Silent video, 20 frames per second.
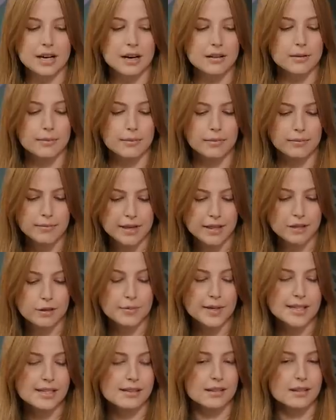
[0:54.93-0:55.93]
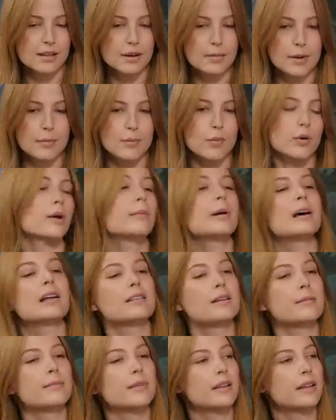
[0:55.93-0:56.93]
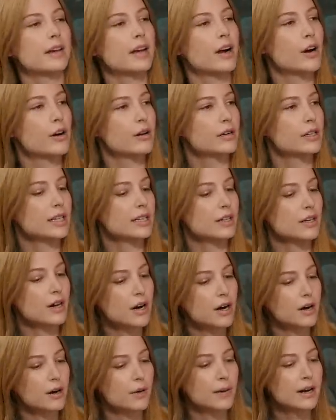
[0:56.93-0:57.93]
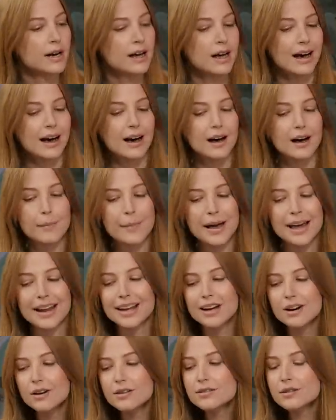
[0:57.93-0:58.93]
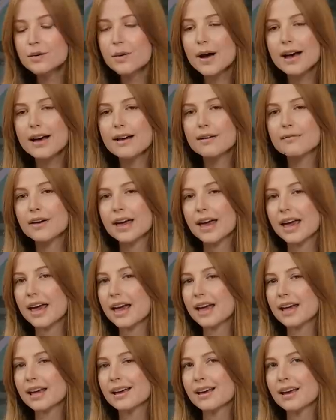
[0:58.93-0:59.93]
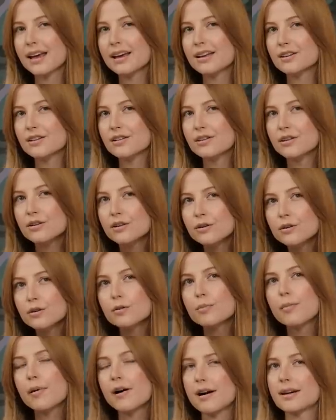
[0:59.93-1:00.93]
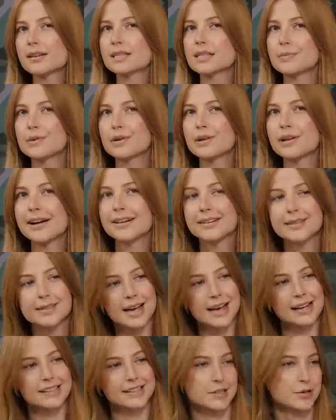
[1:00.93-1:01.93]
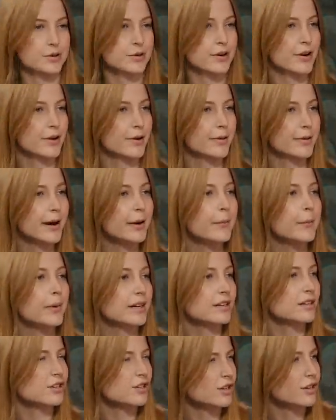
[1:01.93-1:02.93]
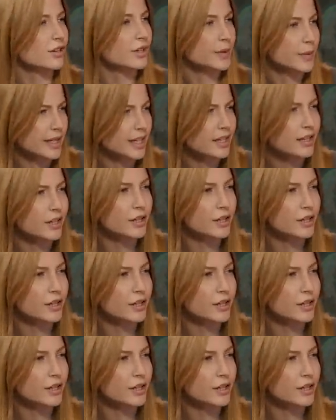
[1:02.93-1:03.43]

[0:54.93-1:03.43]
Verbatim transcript: tell the mythical beasts a little bit more about them than they already know. Um, and I also have a new possible LTAT intro I wanted to show you and get